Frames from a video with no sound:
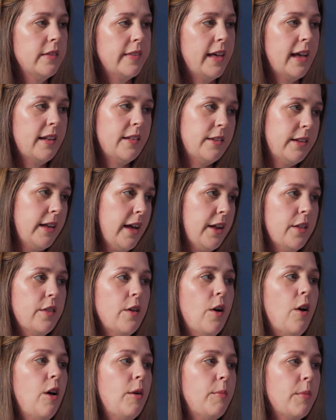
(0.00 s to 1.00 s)
That's kind of
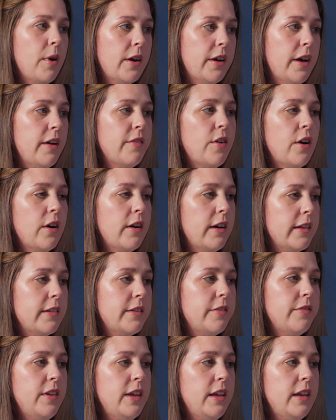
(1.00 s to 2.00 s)
the hallmark of
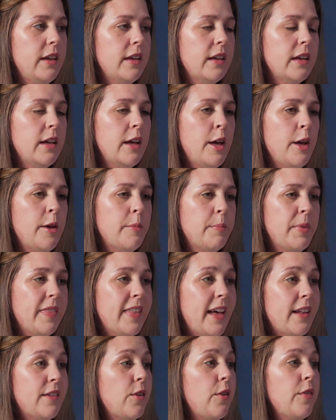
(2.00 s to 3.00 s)
RSV, but
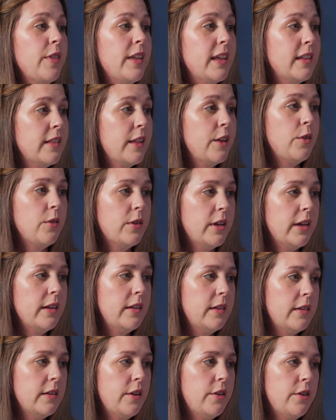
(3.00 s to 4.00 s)
that's only in little
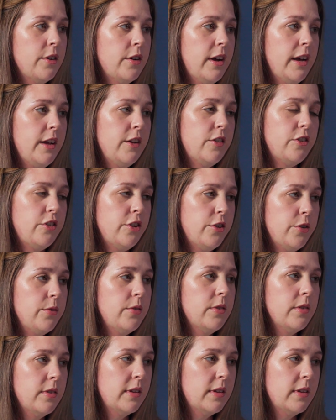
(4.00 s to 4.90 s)
kids under age 2.